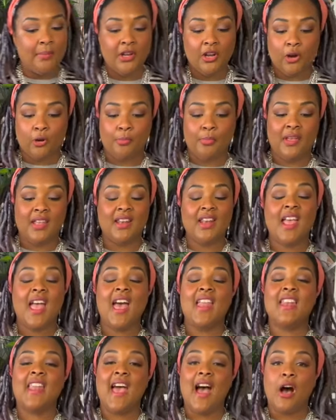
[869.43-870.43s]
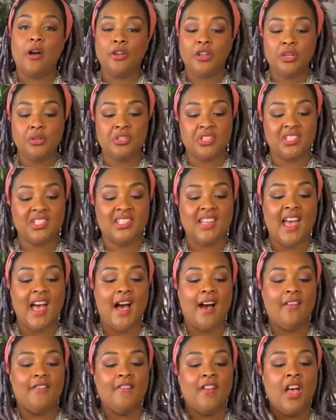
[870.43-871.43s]
it open and now you just
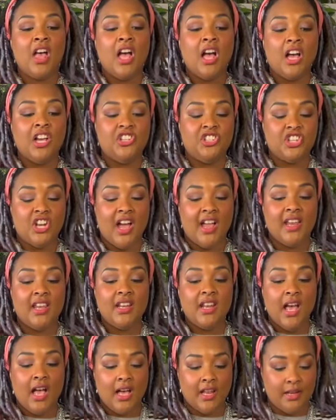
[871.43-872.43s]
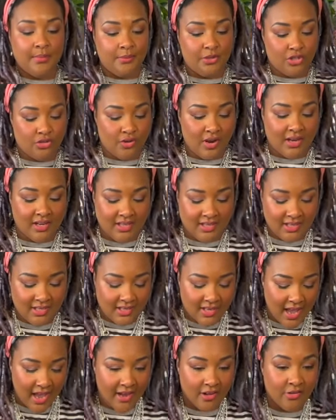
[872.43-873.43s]
have a giant
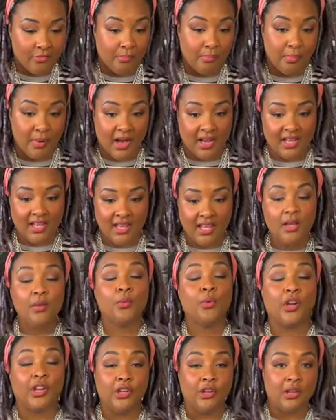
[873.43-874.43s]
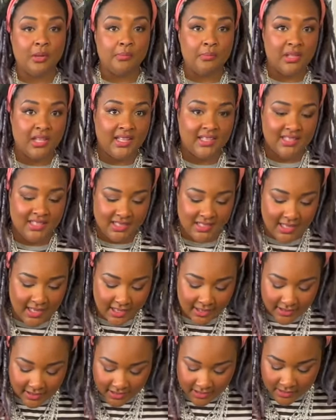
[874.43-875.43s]
unobstructed kind of bucket where you can place
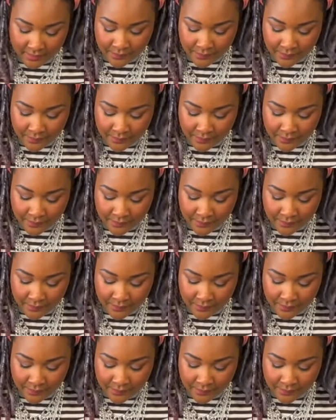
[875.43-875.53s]
things.